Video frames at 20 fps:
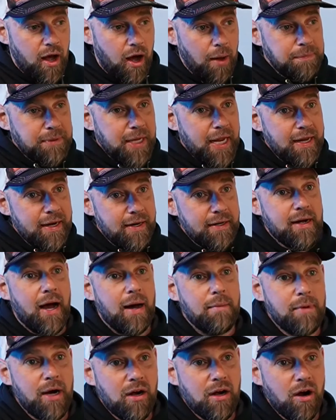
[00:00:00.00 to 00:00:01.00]
updating a
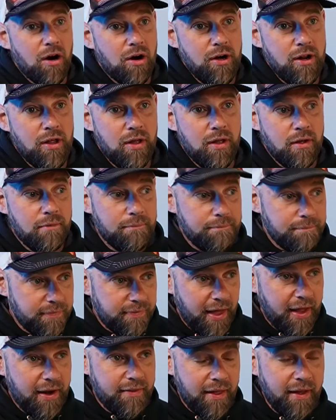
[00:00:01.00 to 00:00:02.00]
Kanban card,
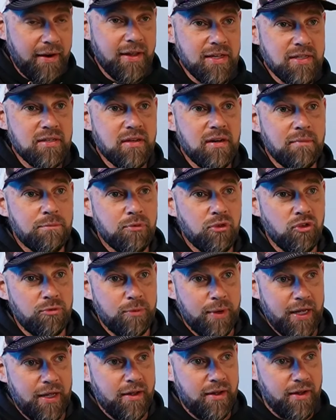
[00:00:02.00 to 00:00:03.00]
that is an
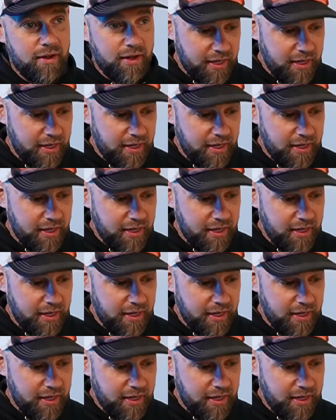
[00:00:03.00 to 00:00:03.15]
improvement.